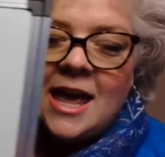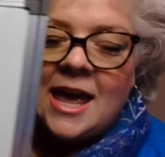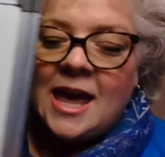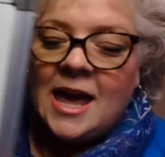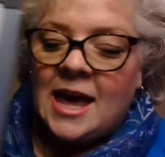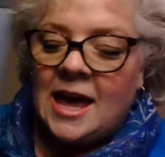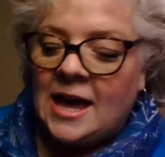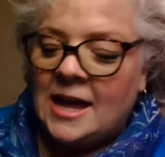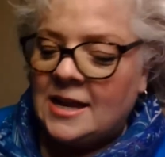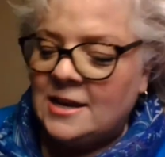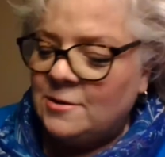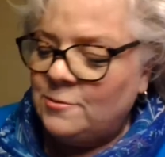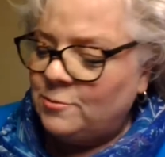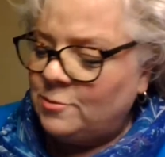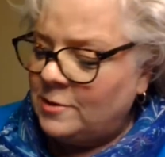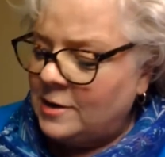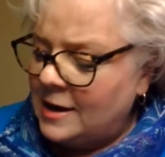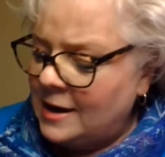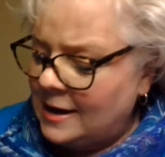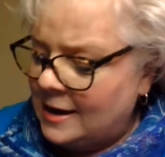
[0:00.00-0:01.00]

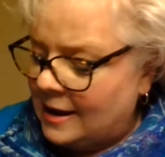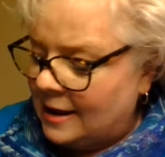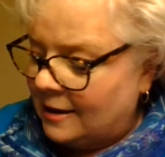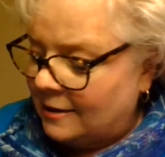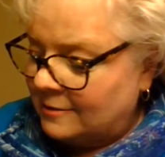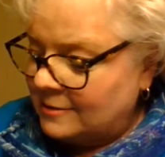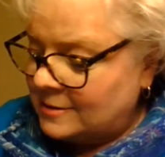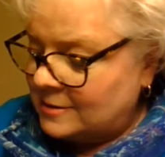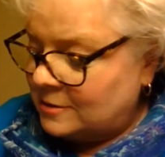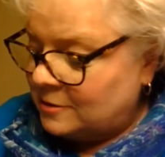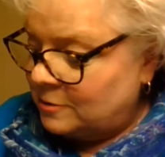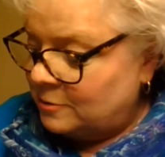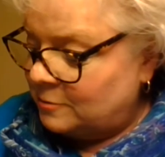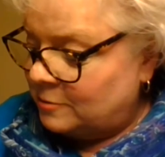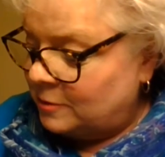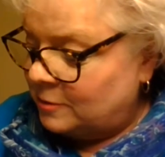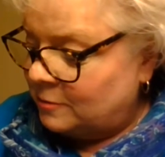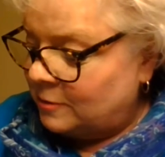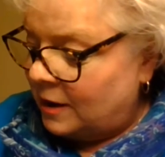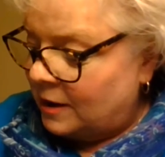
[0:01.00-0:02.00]
And what else
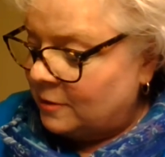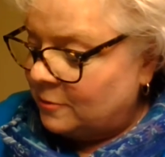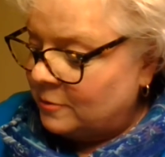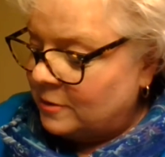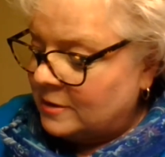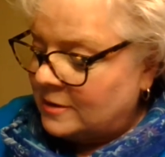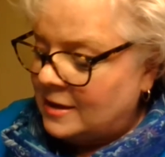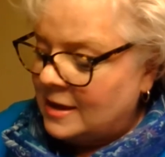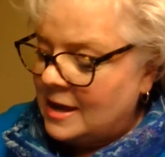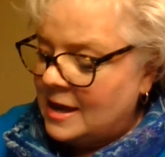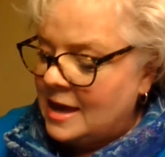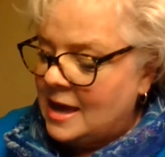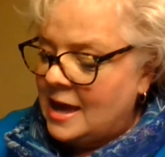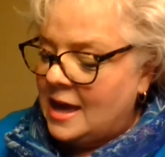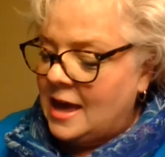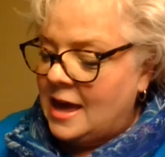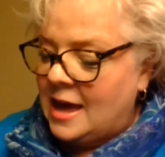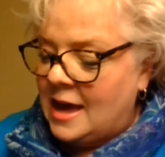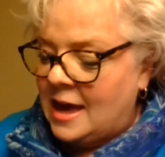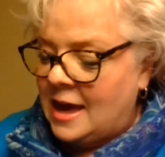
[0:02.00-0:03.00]
could we write with
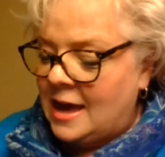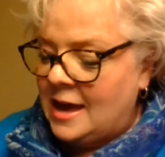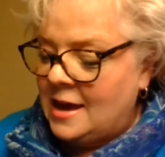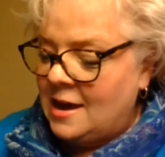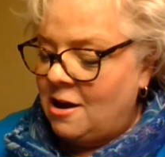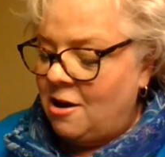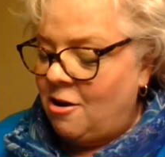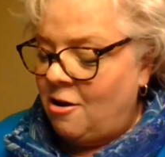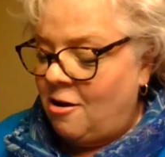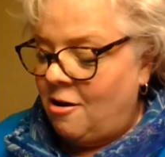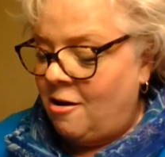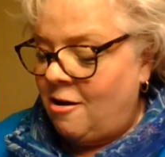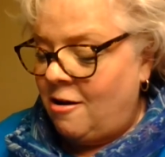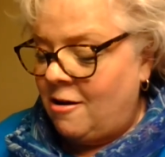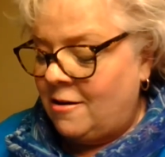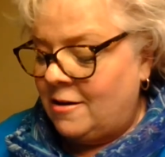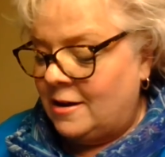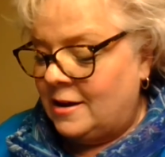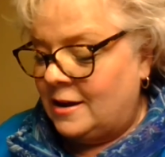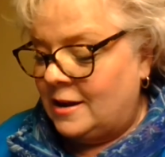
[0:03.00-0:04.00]

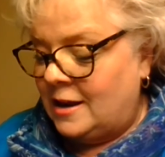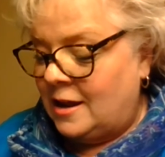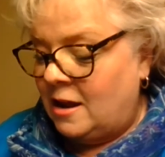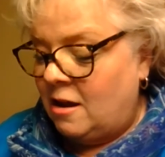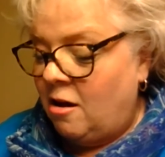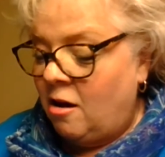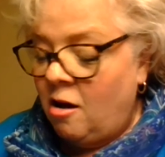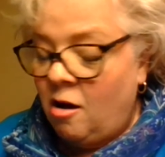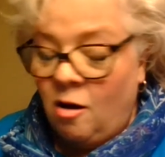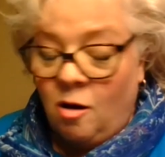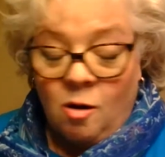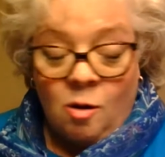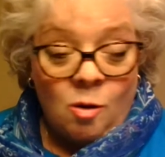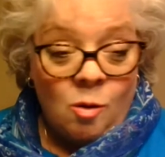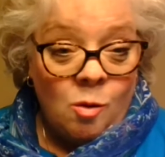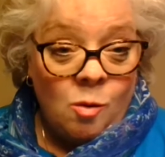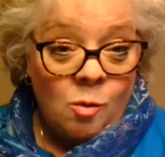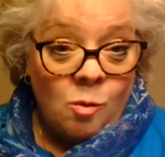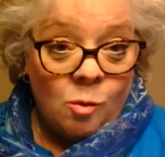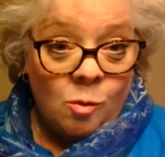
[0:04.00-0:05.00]
AR in it?
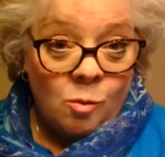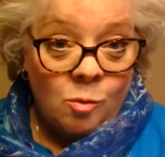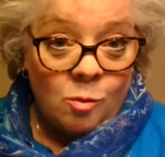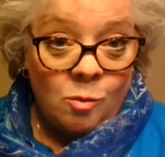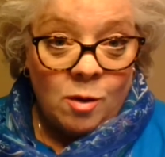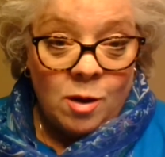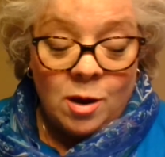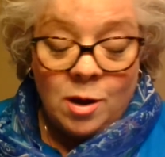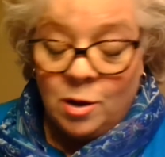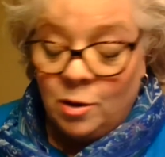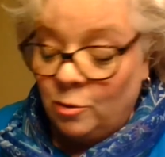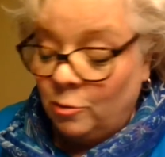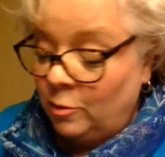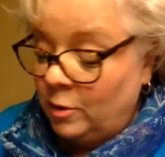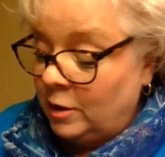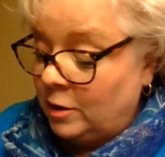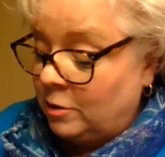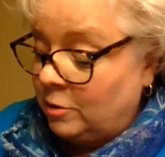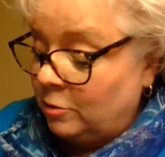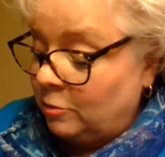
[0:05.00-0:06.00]
Oh,
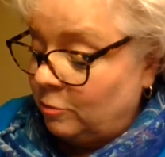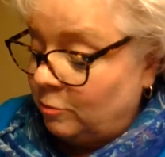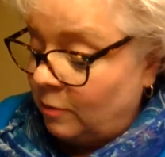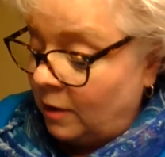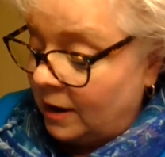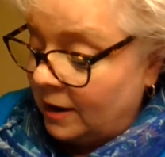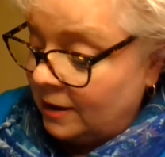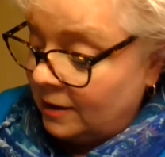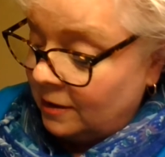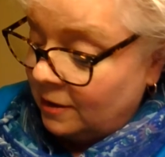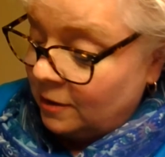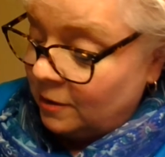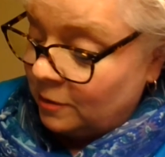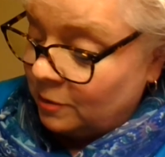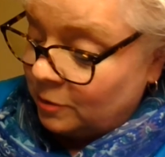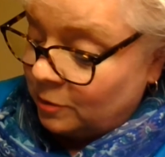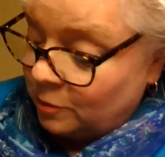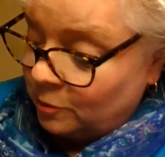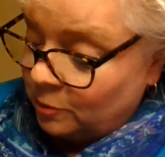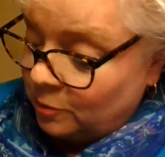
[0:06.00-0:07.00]
we could write
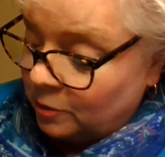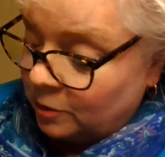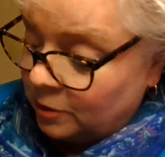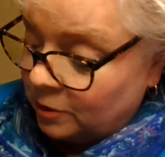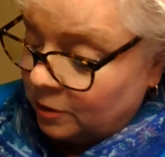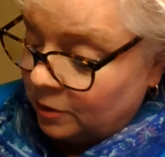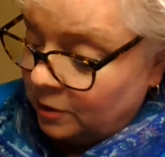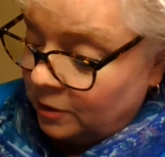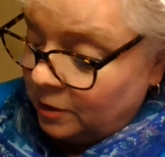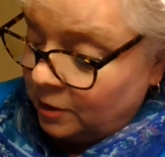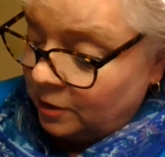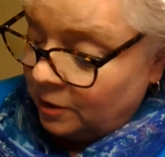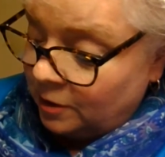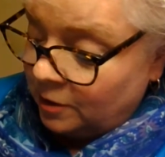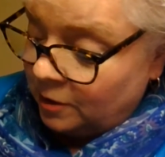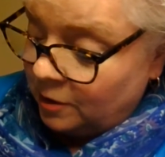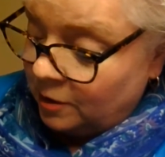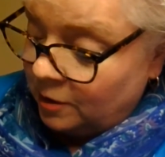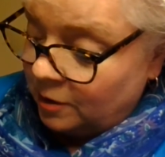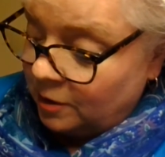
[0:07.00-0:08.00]
the word
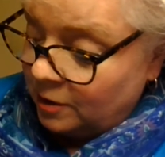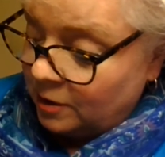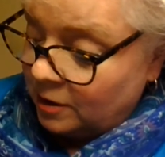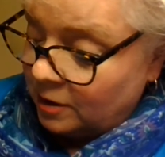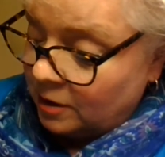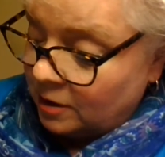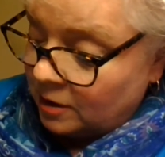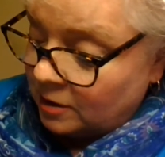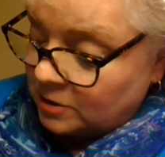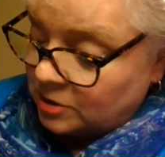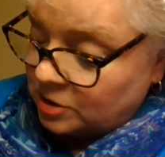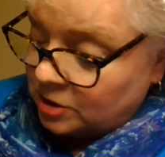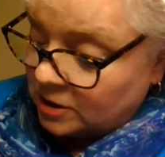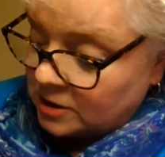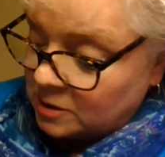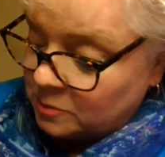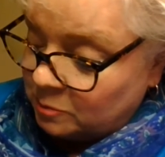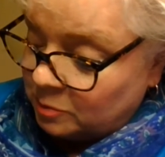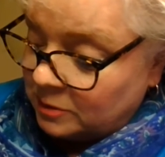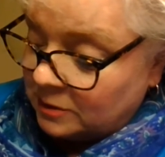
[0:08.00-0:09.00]

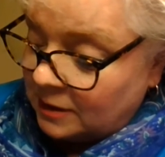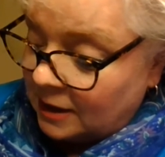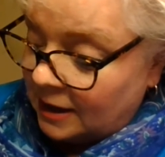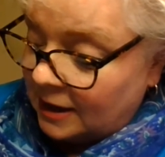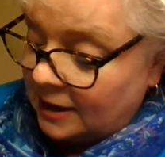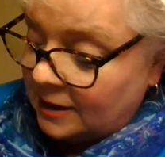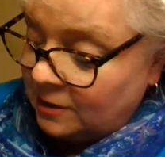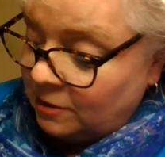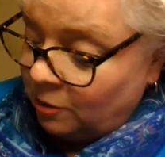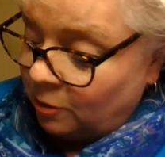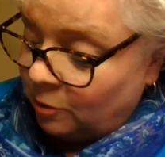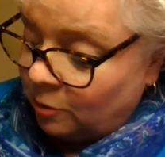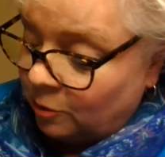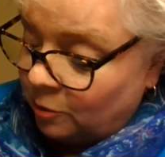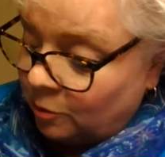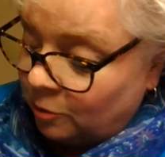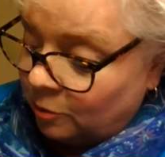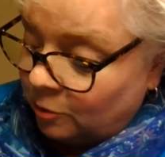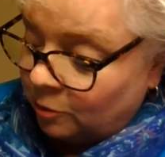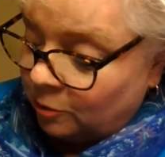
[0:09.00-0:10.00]
just plain
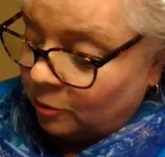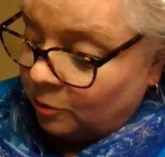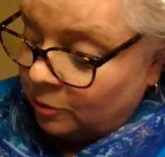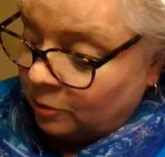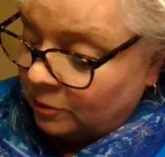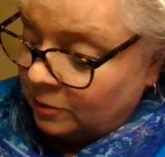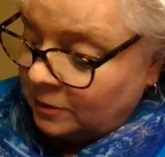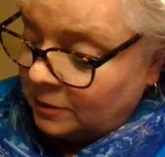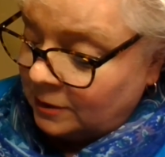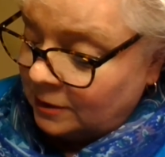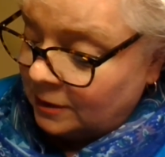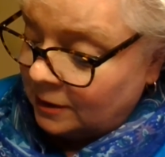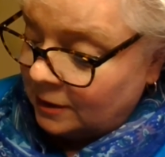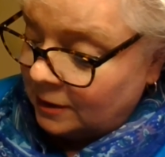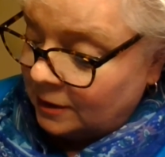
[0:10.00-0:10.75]
old,